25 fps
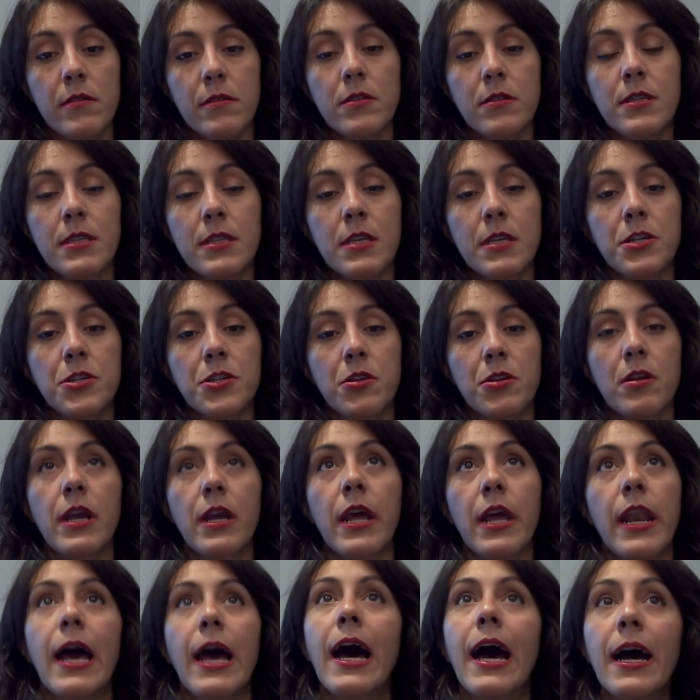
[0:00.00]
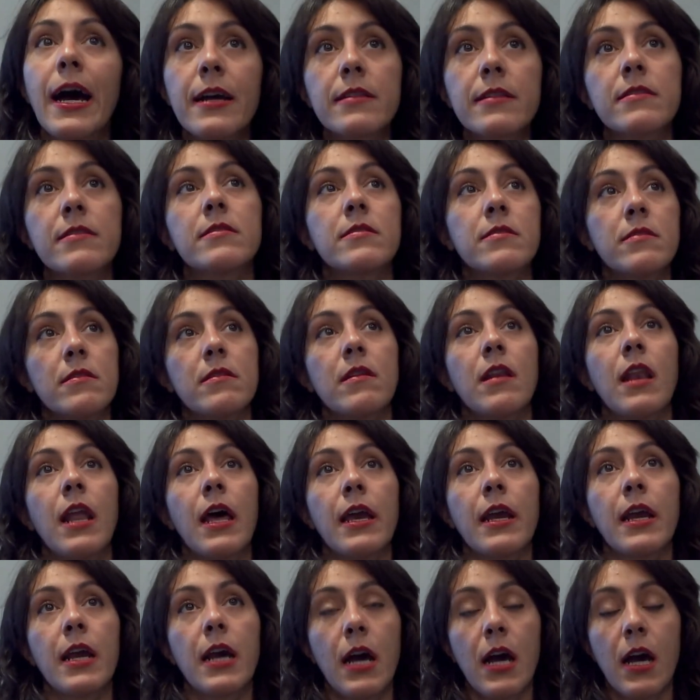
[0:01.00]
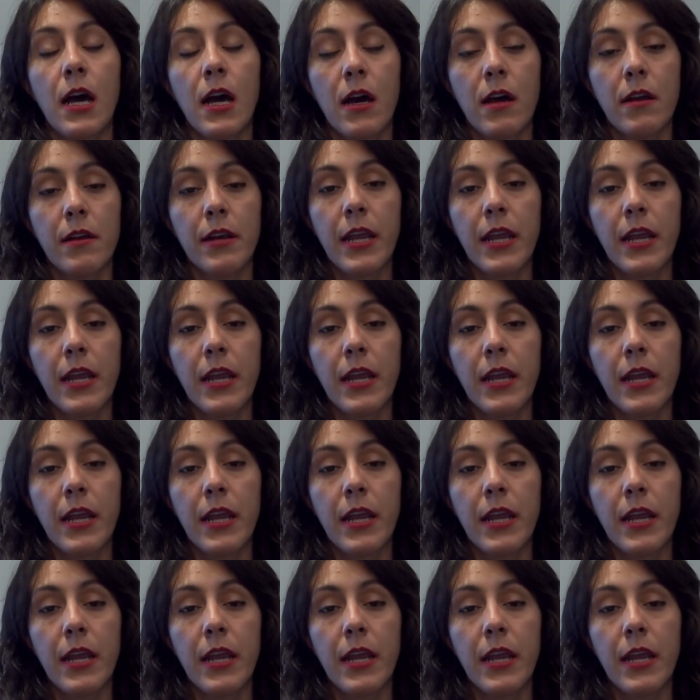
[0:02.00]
the station can act like a